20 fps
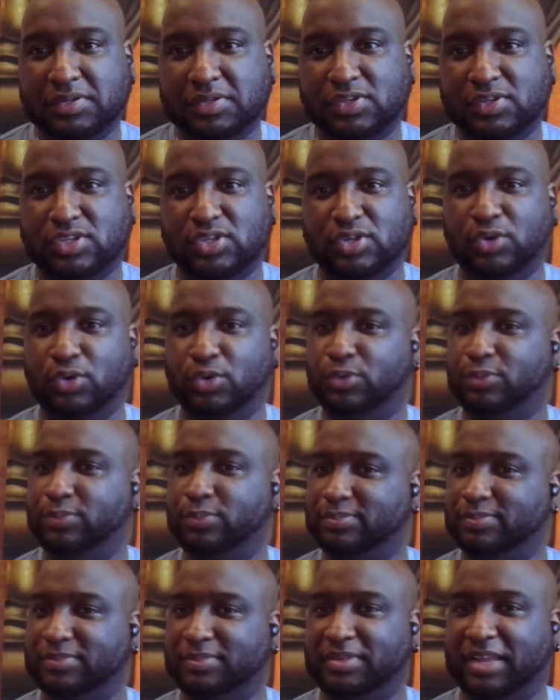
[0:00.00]
So
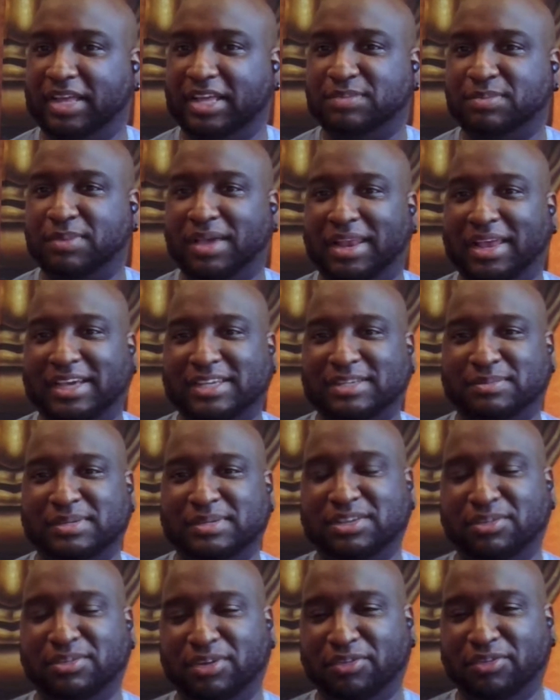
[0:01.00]
that's my last
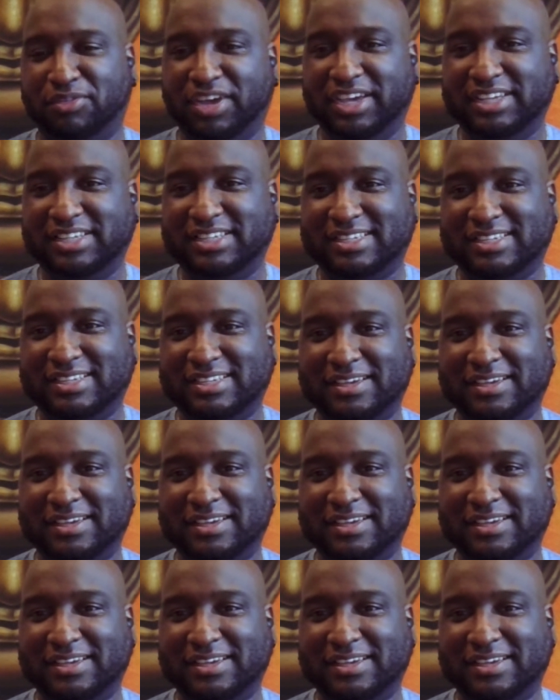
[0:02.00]
piece of advice.